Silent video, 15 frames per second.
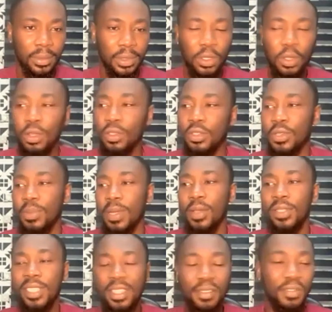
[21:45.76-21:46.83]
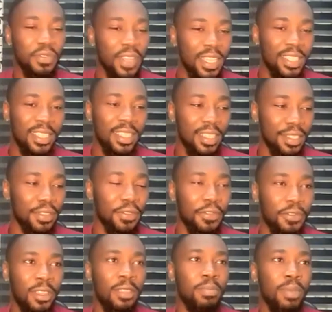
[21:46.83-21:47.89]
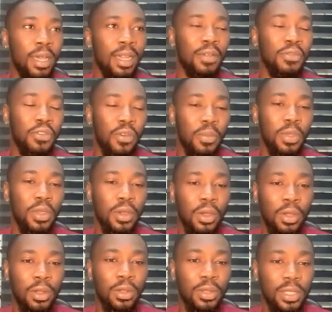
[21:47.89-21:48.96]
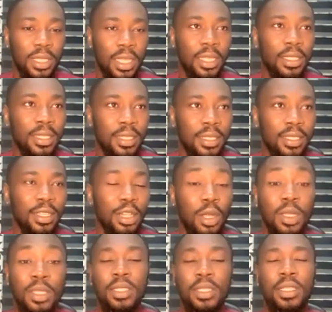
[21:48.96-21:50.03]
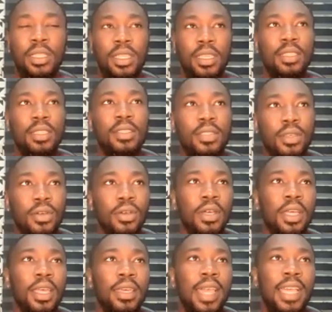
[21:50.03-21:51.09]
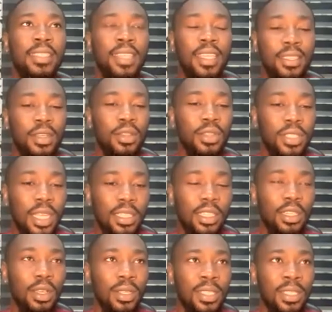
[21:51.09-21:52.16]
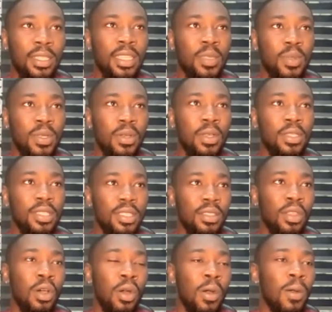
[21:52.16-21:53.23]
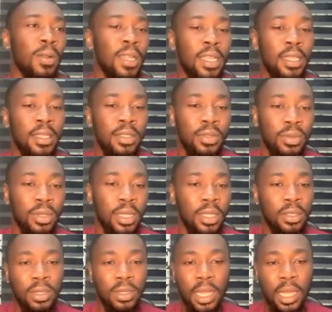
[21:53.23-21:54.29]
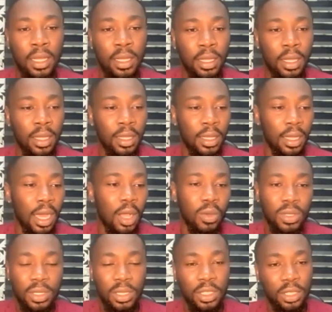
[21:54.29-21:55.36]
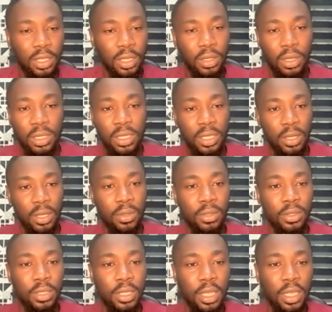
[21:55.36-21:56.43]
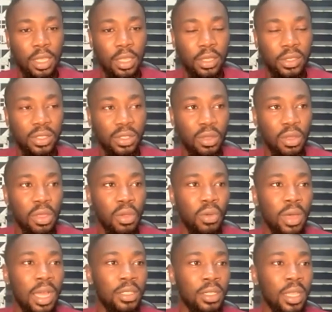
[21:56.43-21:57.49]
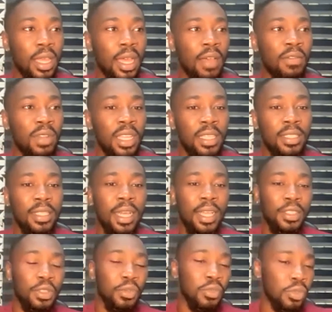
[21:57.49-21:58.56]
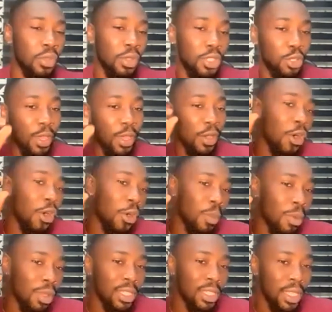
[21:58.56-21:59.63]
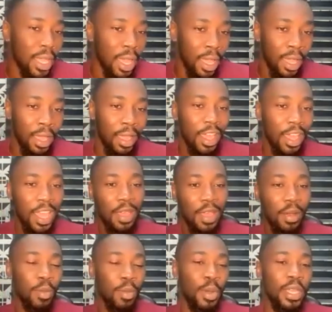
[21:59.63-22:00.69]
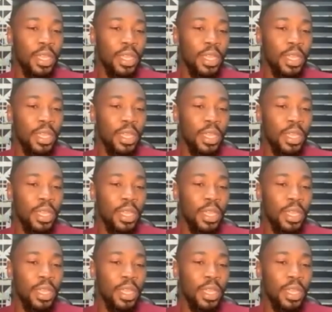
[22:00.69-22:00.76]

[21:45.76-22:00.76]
Awesome. I'll say the first thing is feedback from your closest lost lead. So I said closest lost leads because not all leads will lead to like acquisition or sales. So you actually have leads that you thought you were almost there, but they're